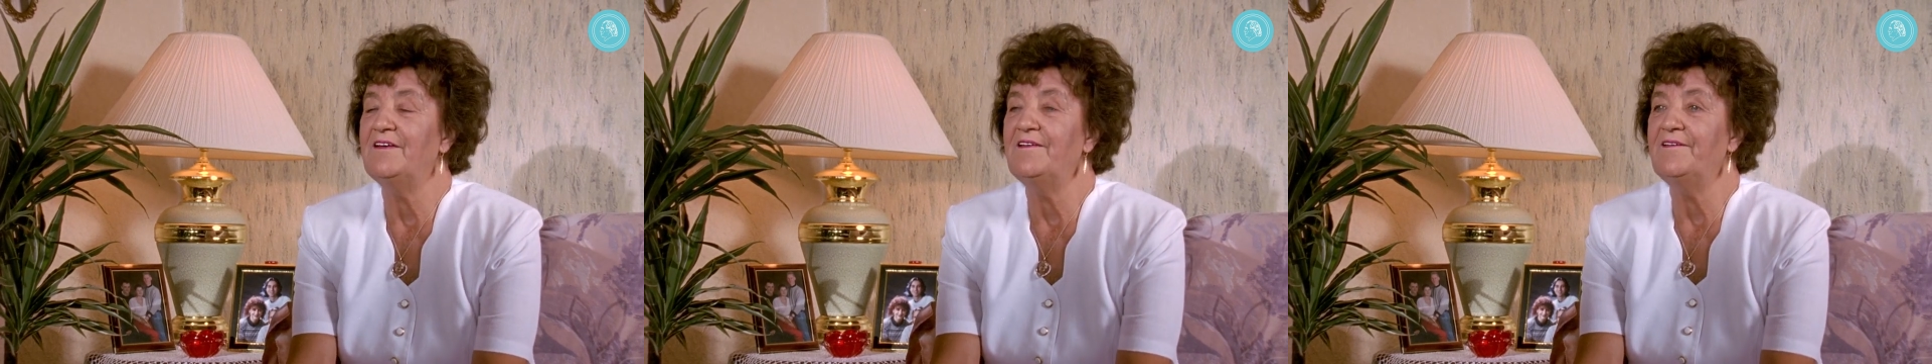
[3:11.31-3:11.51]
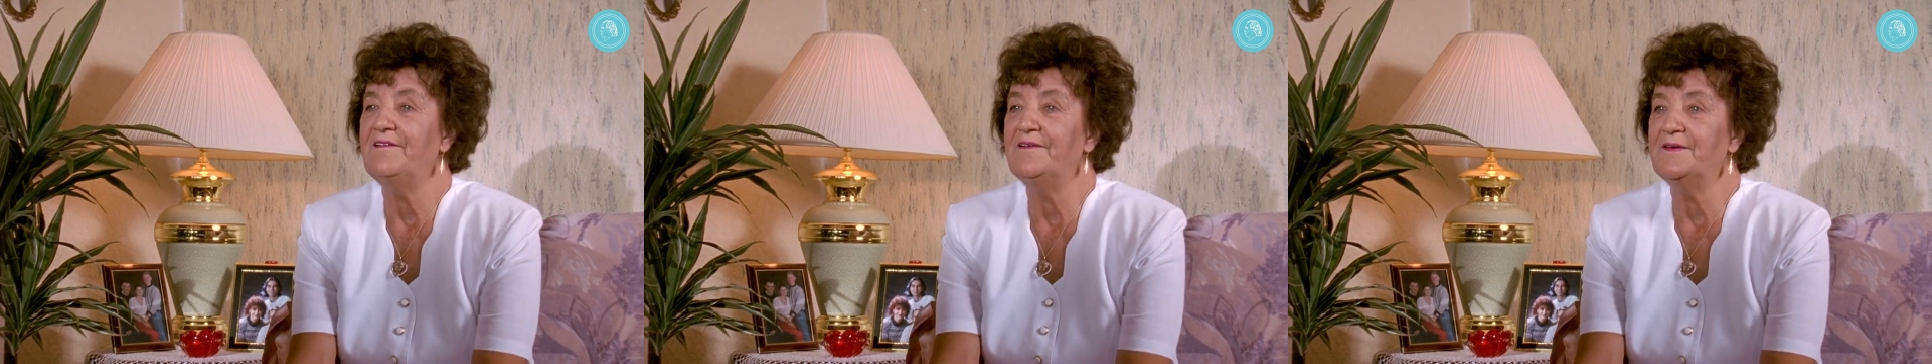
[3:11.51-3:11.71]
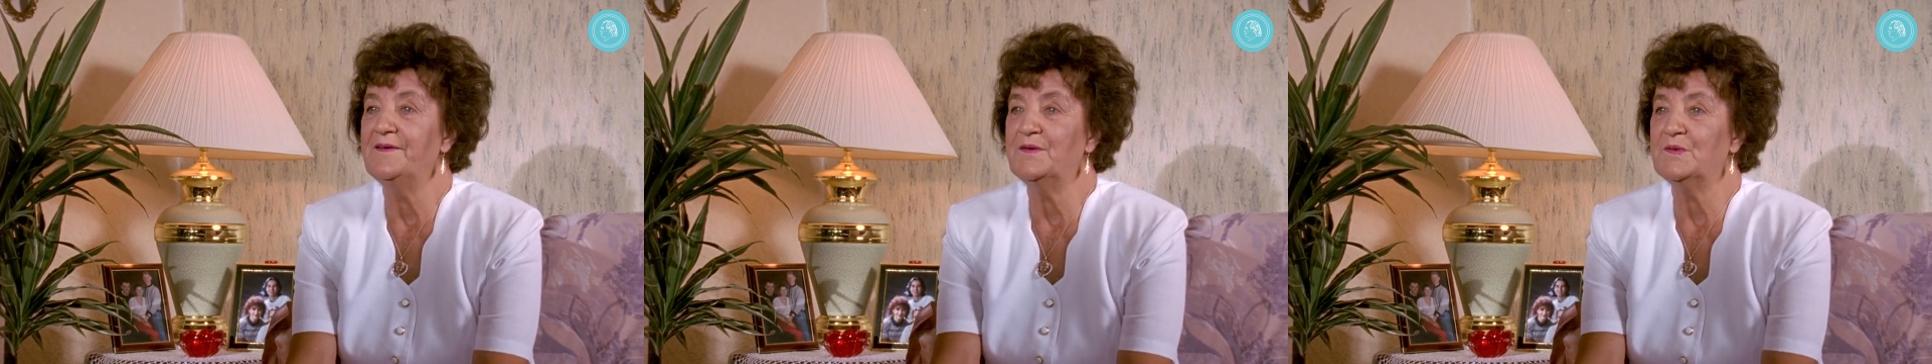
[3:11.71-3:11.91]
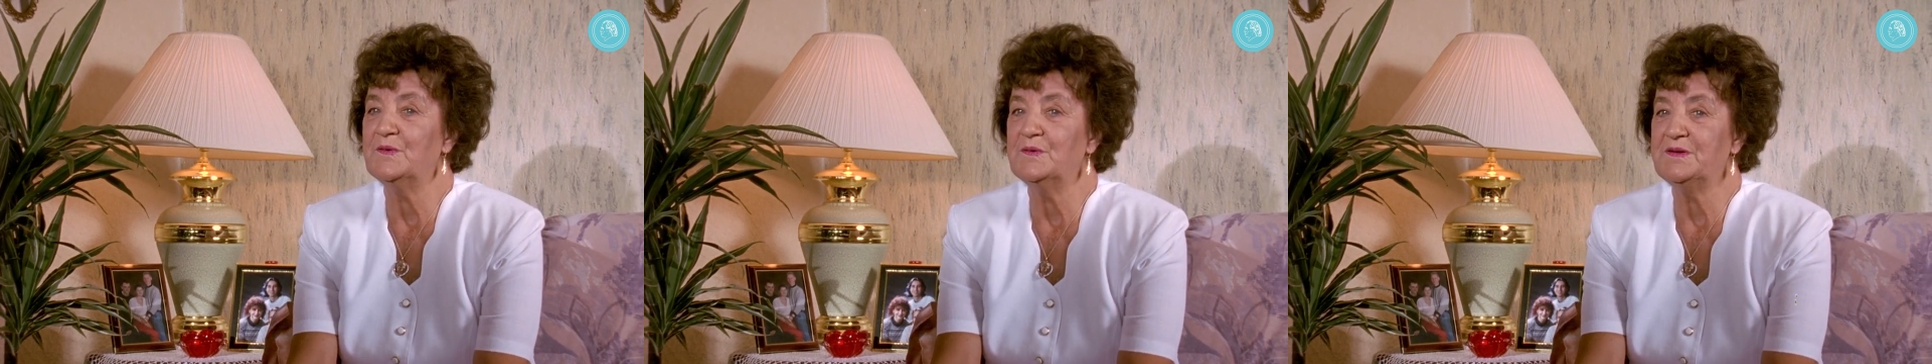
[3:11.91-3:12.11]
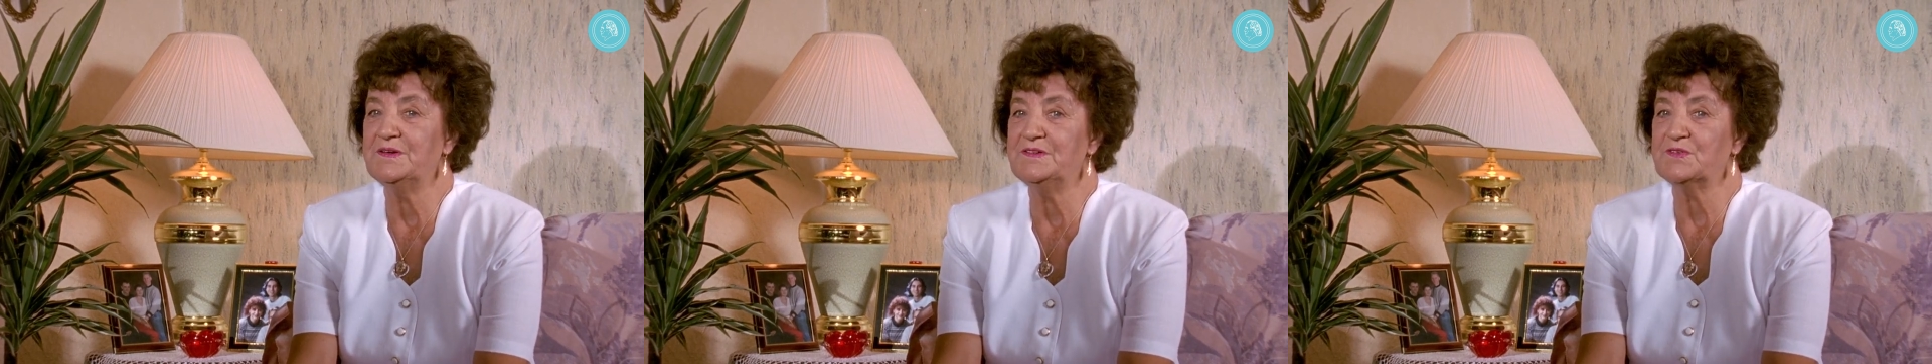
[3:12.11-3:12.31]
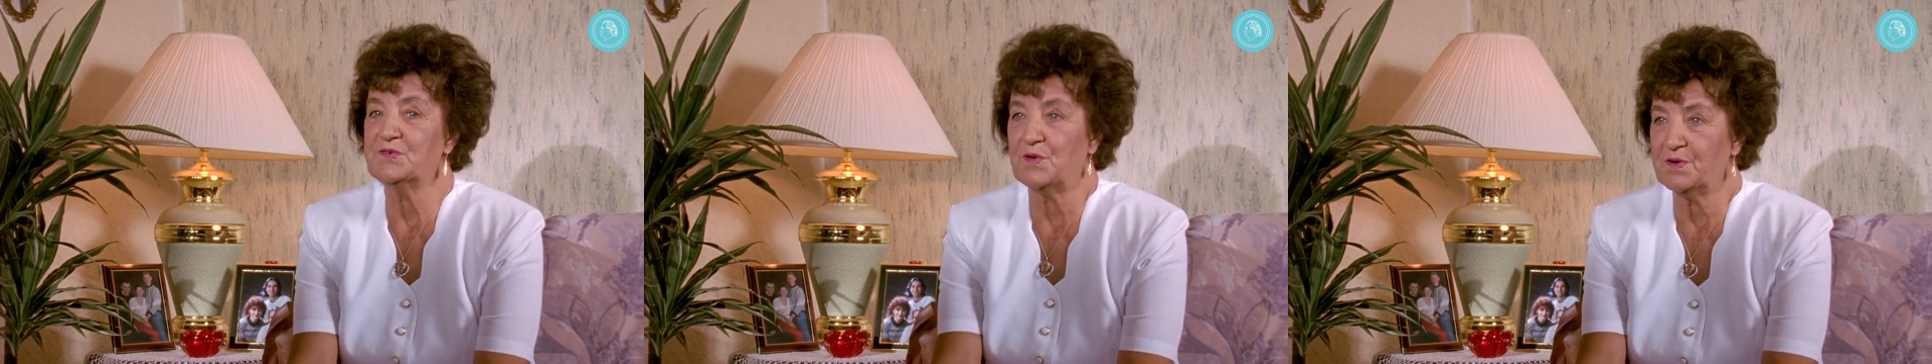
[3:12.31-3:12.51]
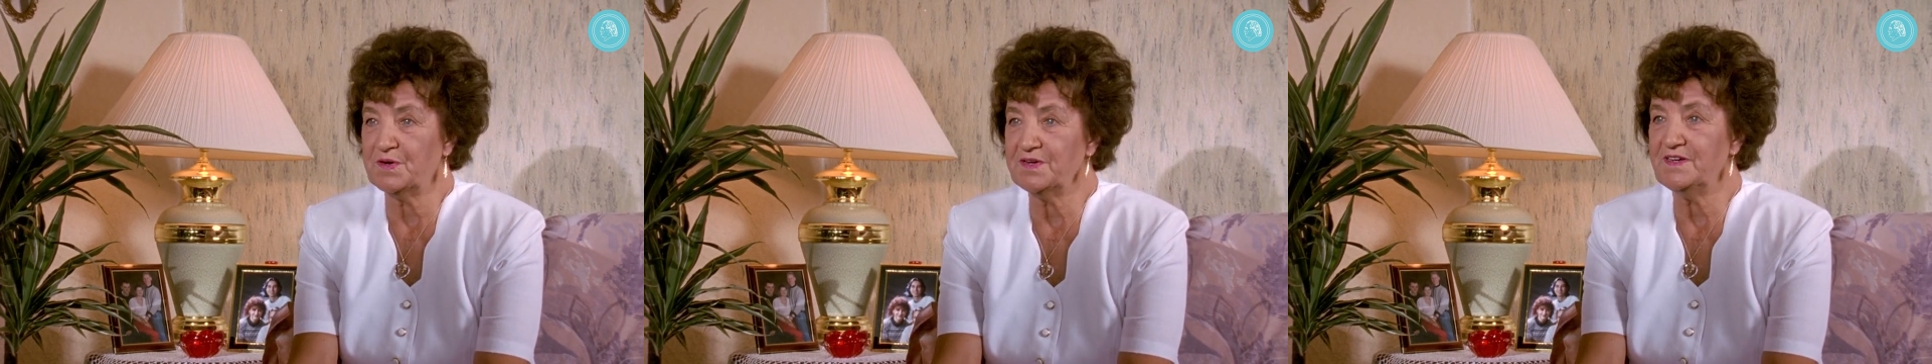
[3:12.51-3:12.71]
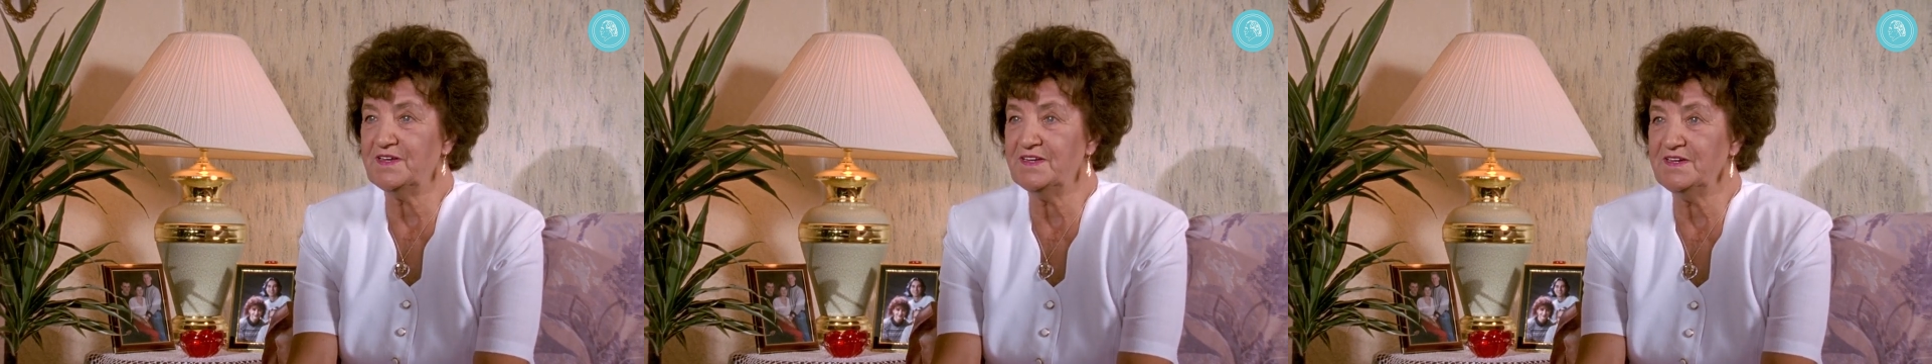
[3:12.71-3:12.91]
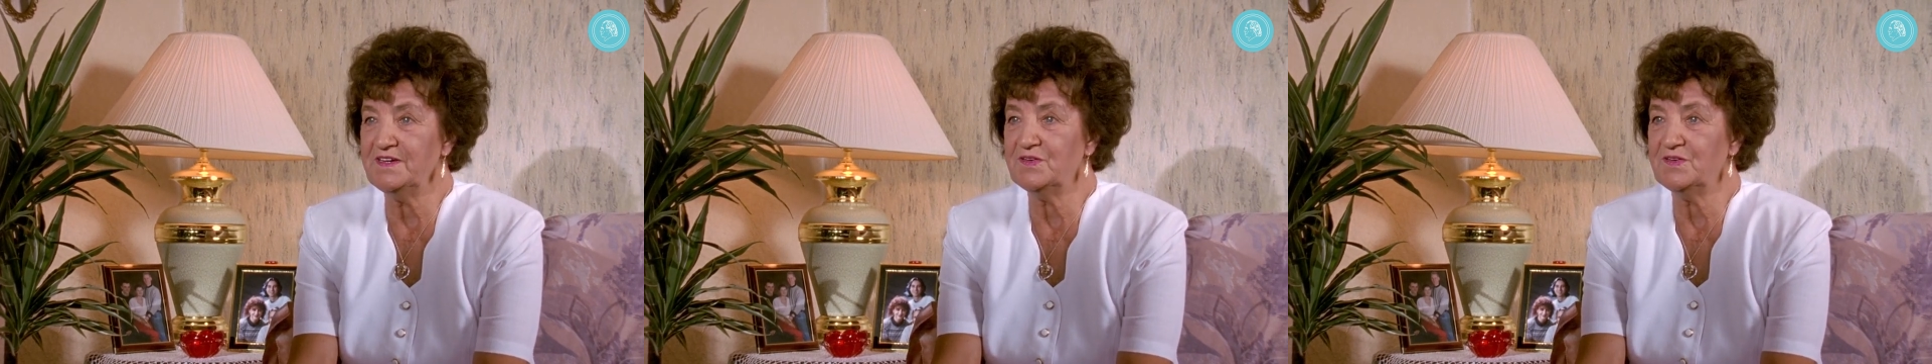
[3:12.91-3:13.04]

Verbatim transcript: that a war was coming and that